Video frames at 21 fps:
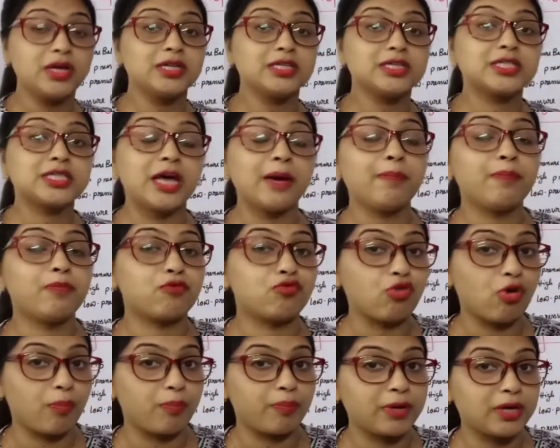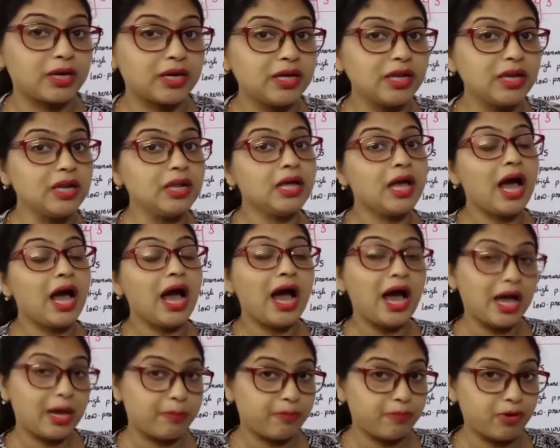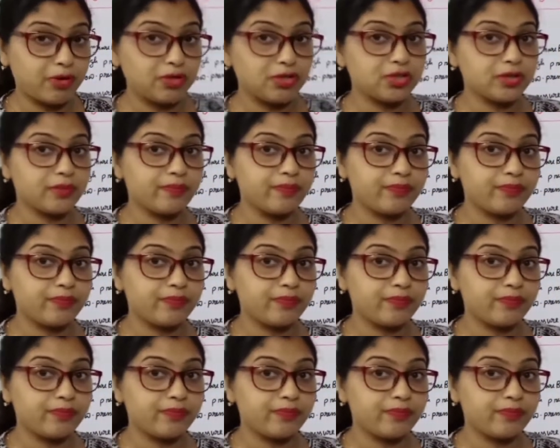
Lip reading: subtropical high pressure.